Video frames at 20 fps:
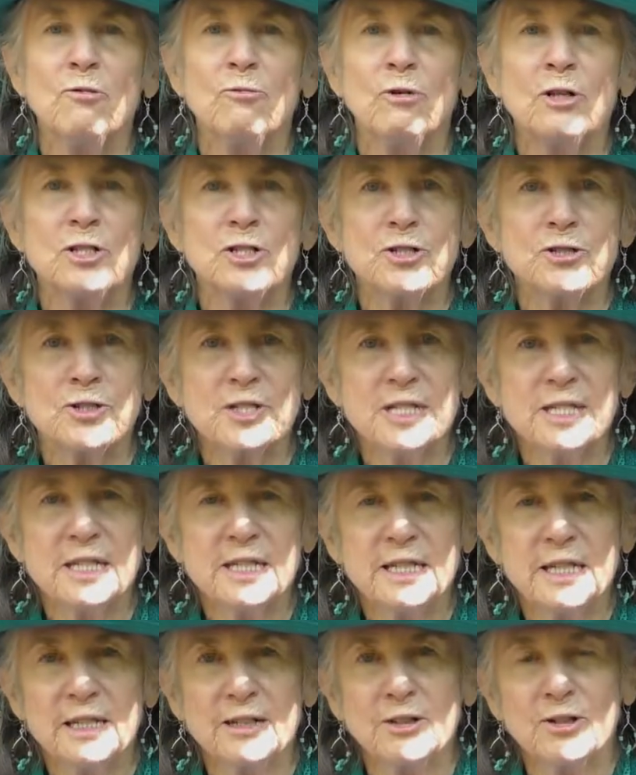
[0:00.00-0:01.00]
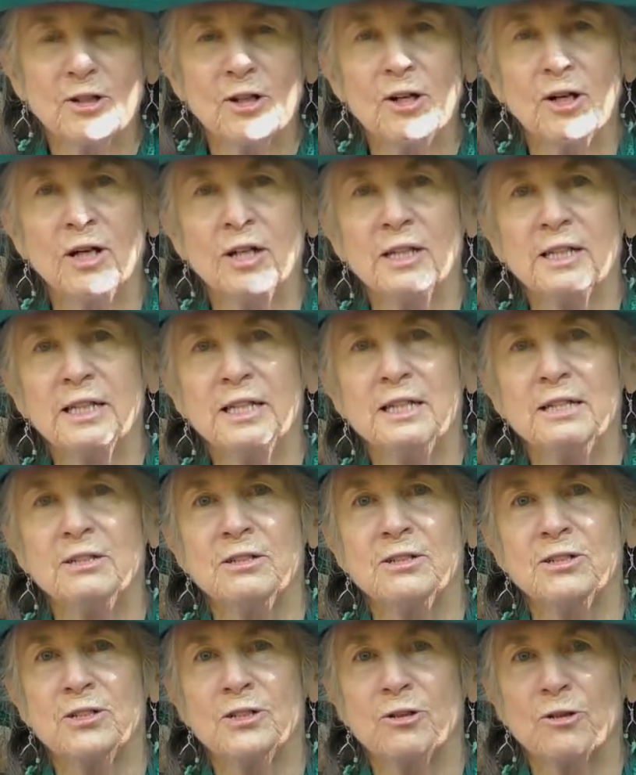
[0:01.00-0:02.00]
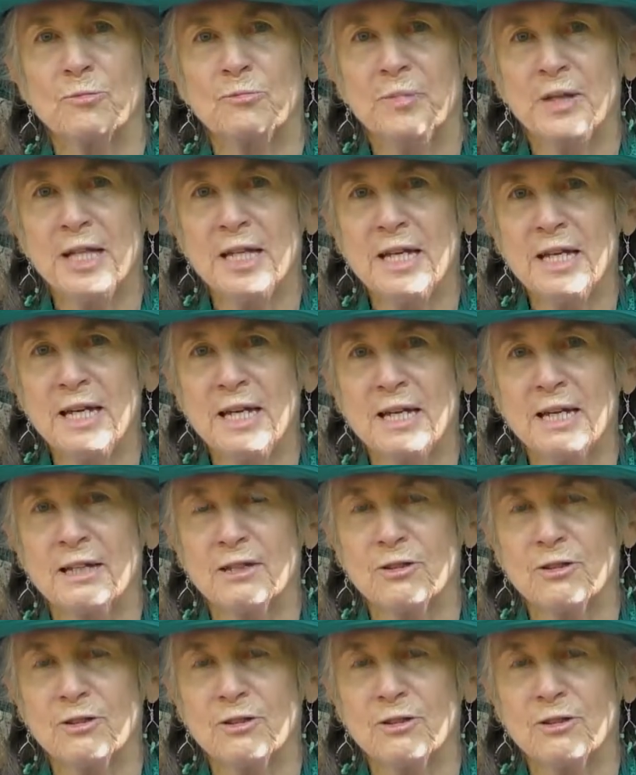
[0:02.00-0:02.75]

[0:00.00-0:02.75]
what you're seeking to call in to your being